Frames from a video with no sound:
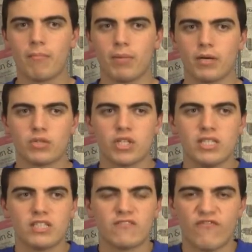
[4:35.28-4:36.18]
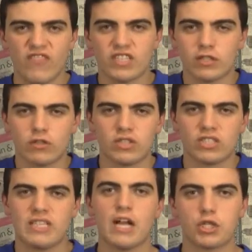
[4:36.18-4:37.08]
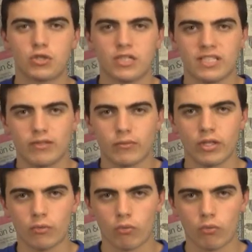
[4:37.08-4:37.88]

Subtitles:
but it was just his physical stature that didn't really